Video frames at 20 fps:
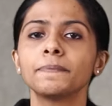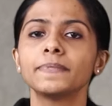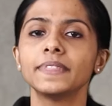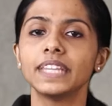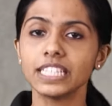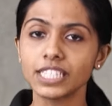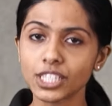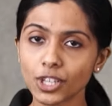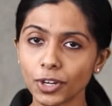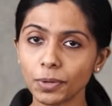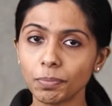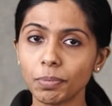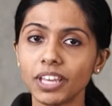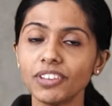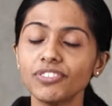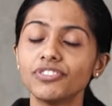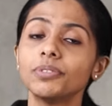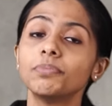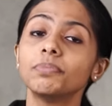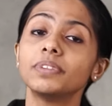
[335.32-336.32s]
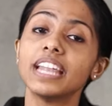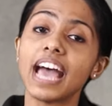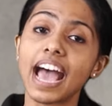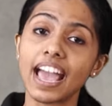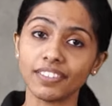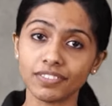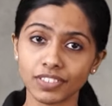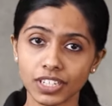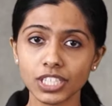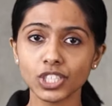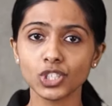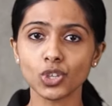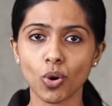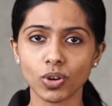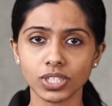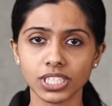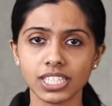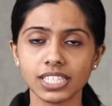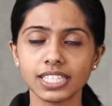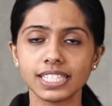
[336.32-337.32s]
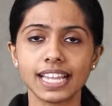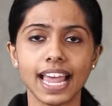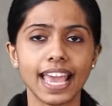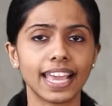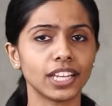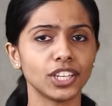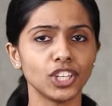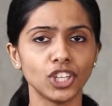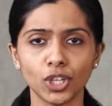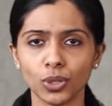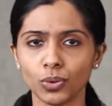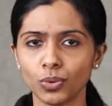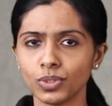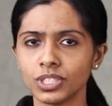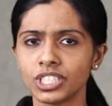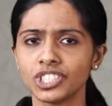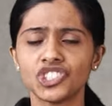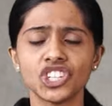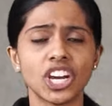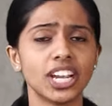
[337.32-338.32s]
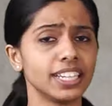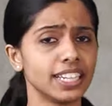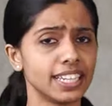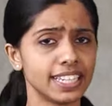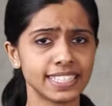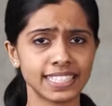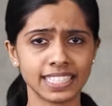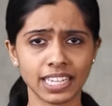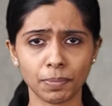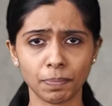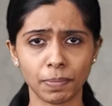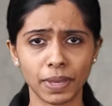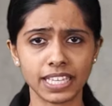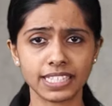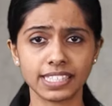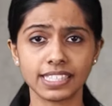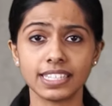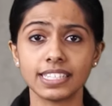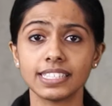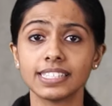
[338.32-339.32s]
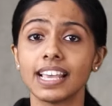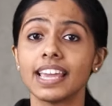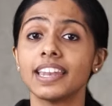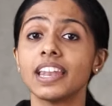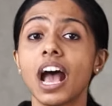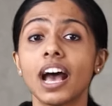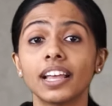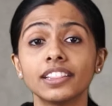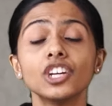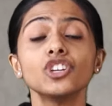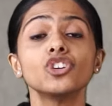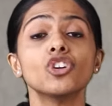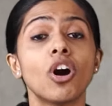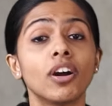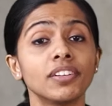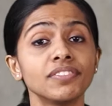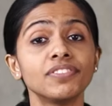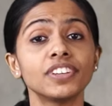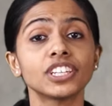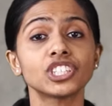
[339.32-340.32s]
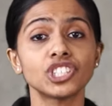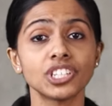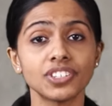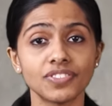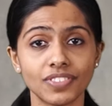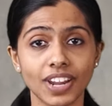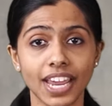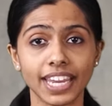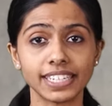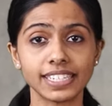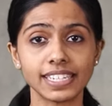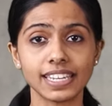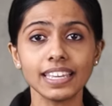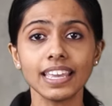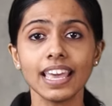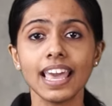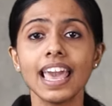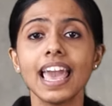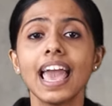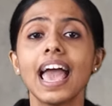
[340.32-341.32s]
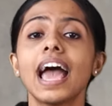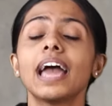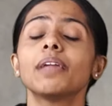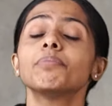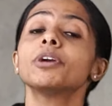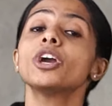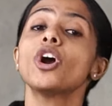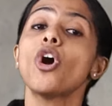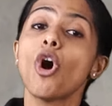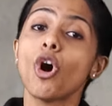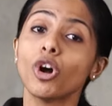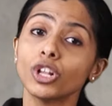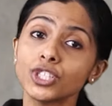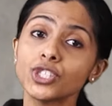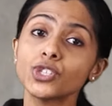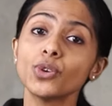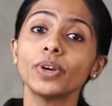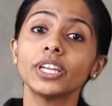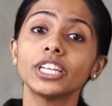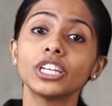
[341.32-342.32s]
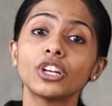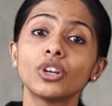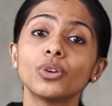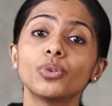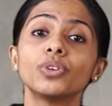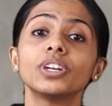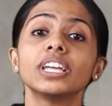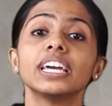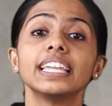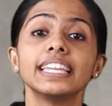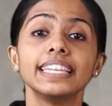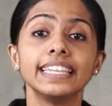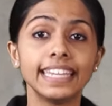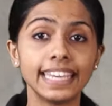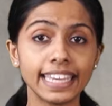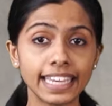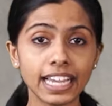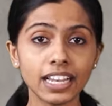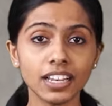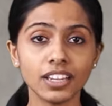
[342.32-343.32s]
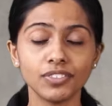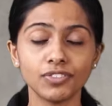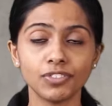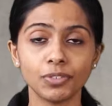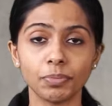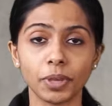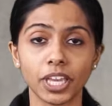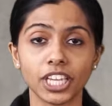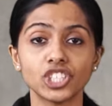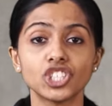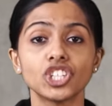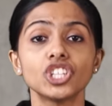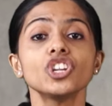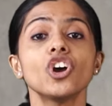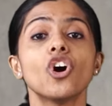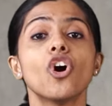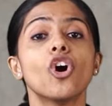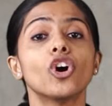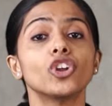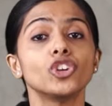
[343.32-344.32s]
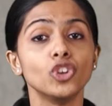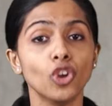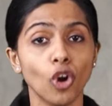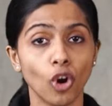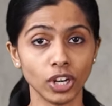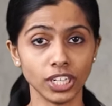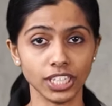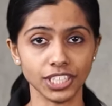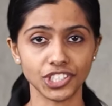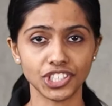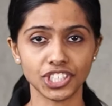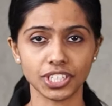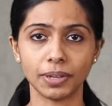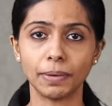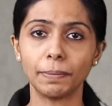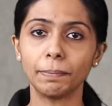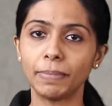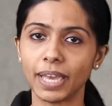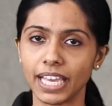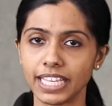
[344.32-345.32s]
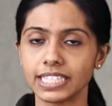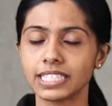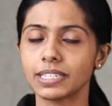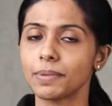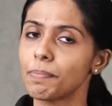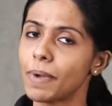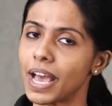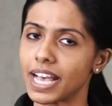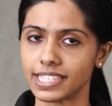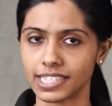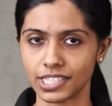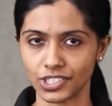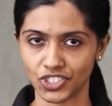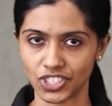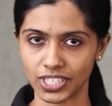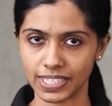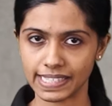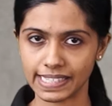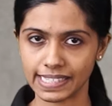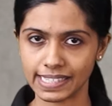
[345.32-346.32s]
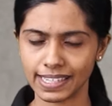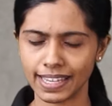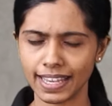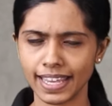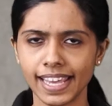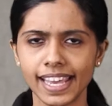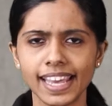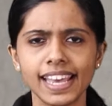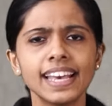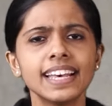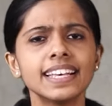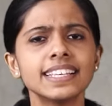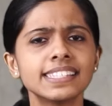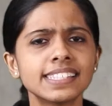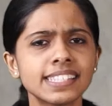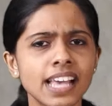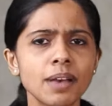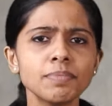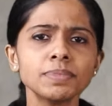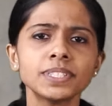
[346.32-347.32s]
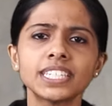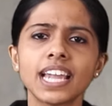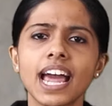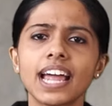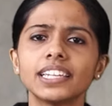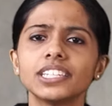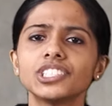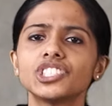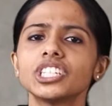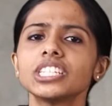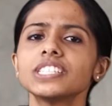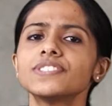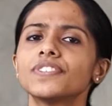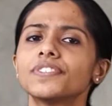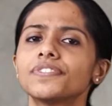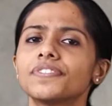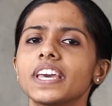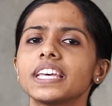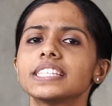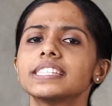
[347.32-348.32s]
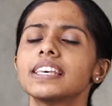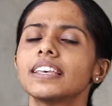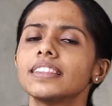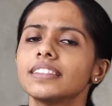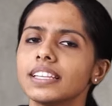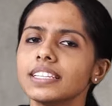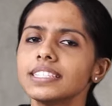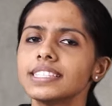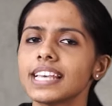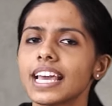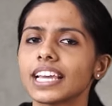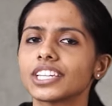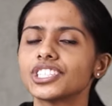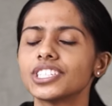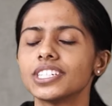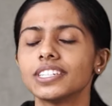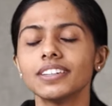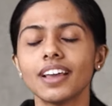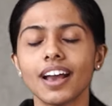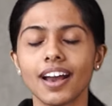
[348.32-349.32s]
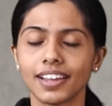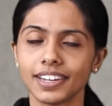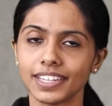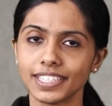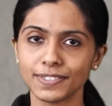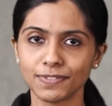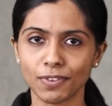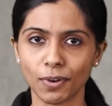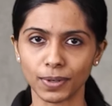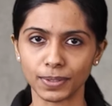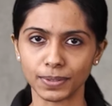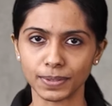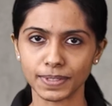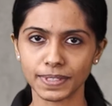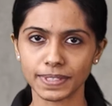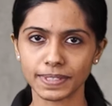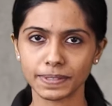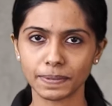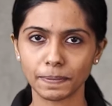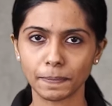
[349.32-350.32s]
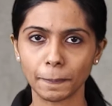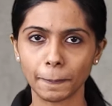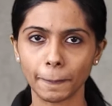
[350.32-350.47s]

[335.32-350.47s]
This could be from diverse sources like news, journalistic pieces, and other non-fiction writing, and may also include legal information or knowledge-based passages. Some strategies for facing this section are as follows.